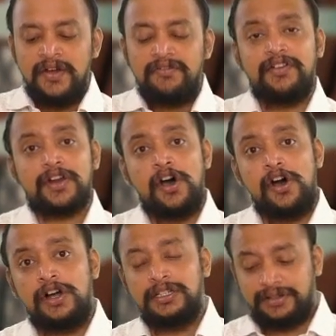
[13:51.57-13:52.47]
For
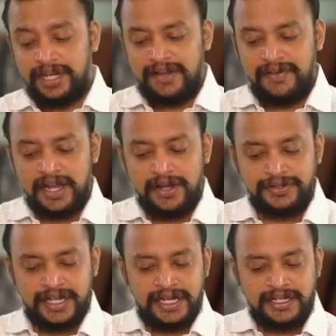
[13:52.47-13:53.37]
all three
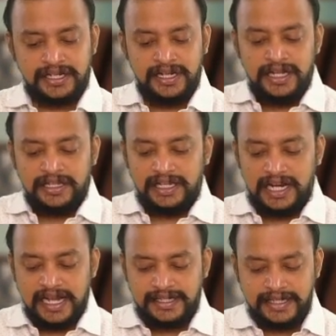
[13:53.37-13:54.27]
warehouses, the
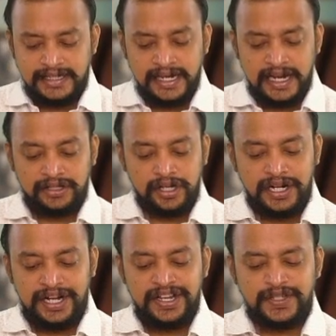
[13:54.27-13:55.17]
licensing
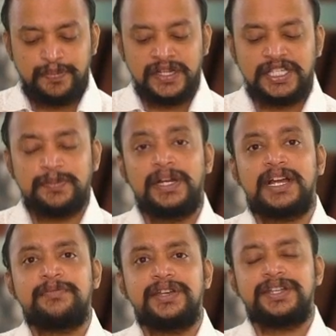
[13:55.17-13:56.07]
authority is principal
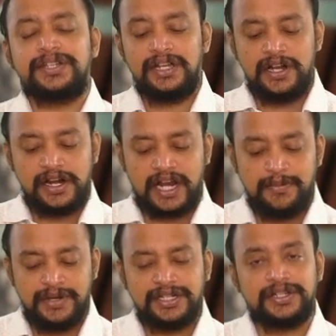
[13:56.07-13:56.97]
commissioner or
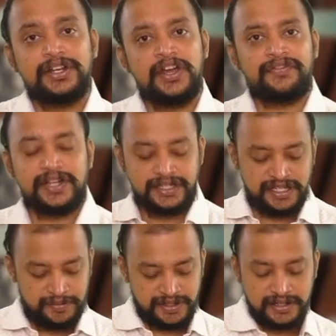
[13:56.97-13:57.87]
commissioner of
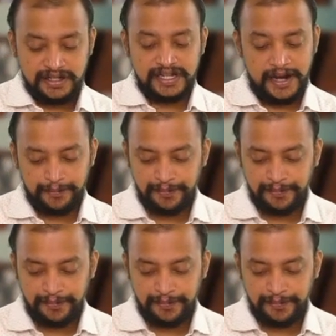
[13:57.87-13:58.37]
customs. Same.